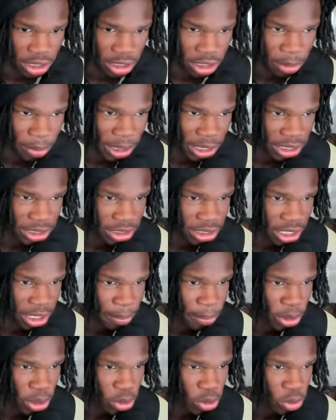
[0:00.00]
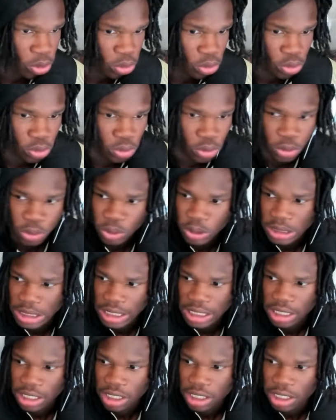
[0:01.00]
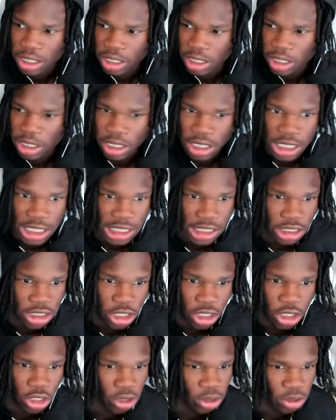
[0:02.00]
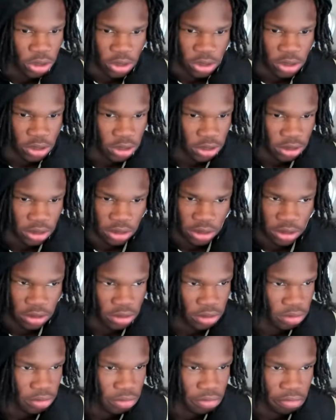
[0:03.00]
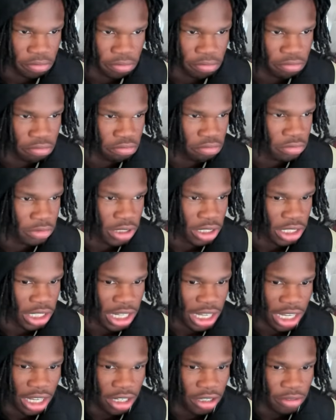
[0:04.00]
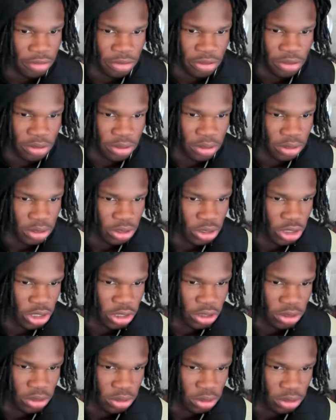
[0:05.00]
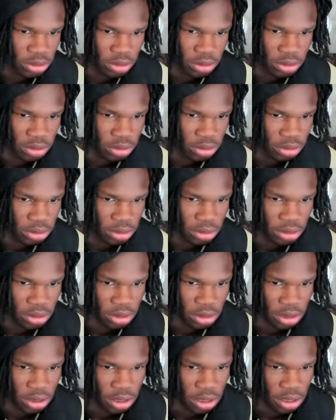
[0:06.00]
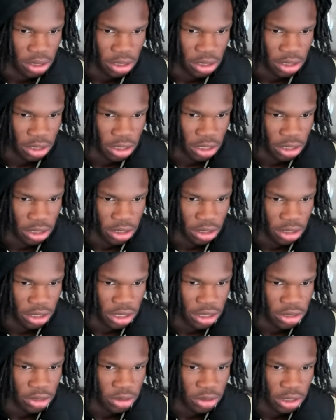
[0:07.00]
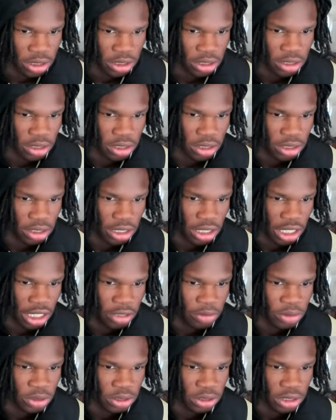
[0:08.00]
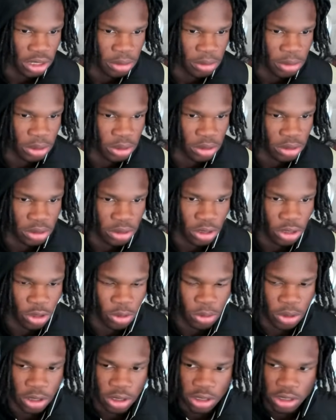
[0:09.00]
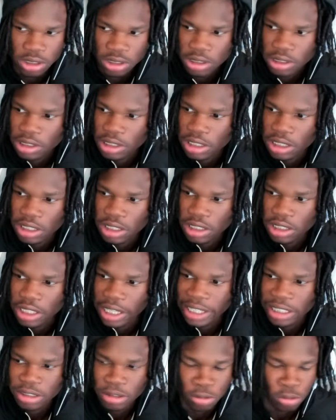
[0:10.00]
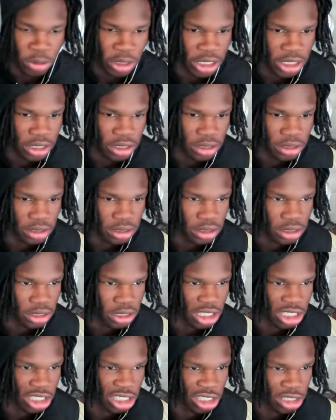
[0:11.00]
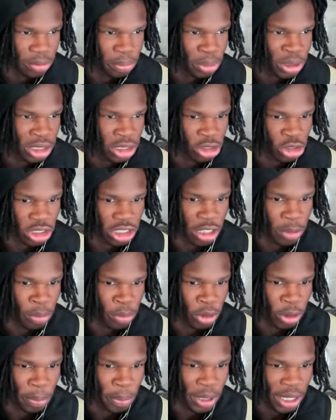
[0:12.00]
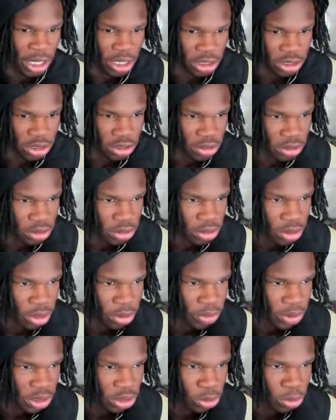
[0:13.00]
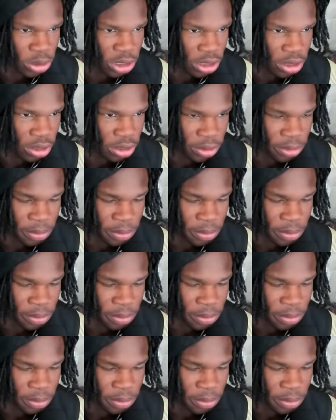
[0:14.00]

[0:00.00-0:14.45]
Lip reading: get back into that mode. No. Have, you know, can't do nothing. Have, it's time to go to work, eat, gain some weight, put on a couple more pounds over this week,